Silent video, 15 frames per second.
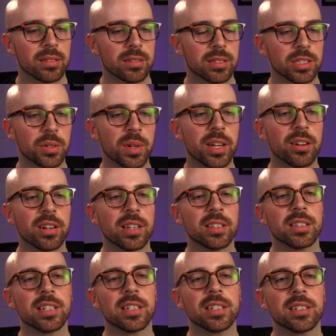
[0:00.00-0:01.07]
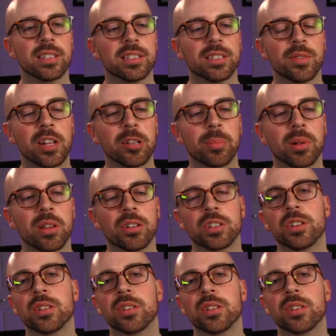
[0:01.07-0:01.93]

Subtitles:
So here in the developer log,